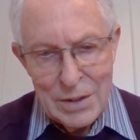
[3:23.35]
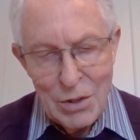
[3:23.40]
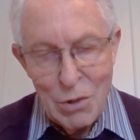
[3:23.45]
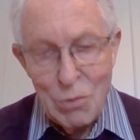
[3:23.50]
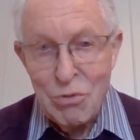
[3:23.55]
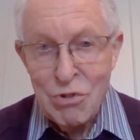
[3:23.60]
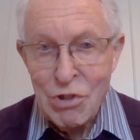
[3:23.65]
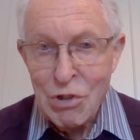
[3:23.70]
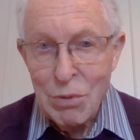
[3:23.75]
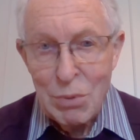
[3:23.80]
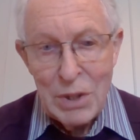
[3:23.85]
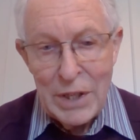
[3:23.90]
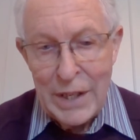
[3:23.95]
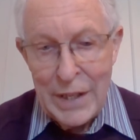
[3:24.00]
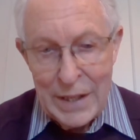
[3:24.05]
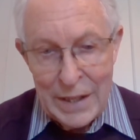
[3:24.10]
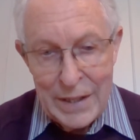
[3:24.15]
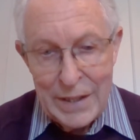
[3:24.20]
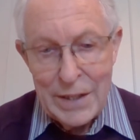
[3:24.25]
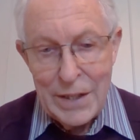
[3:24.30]
who
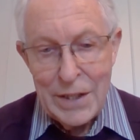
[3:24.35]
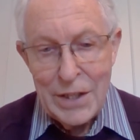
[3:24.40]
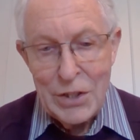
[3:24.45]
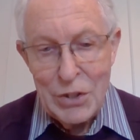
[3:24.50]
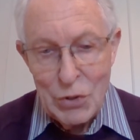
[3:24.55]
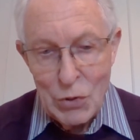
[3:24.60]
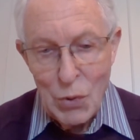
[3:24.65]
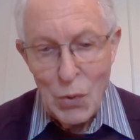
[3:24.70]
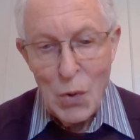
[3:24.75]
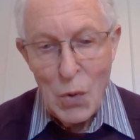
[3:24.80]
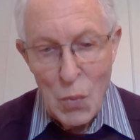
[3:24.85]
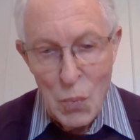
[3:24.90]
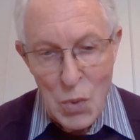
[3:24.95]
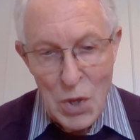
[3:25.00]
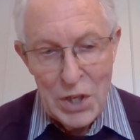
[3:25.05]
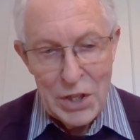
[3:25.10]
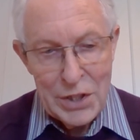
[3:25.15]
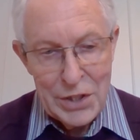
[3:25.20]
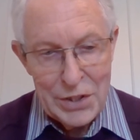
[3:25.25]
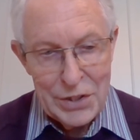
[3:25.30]
truly hear your
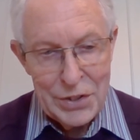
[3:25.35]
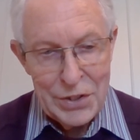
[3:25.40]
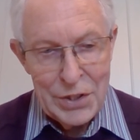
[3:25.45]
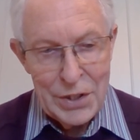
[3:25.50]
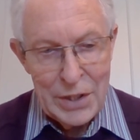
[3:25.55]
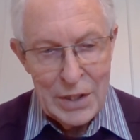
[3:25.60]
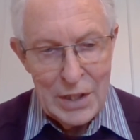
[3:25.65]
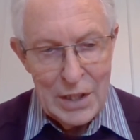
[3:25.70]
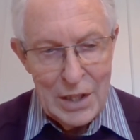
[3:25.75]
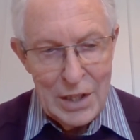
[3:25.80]
word,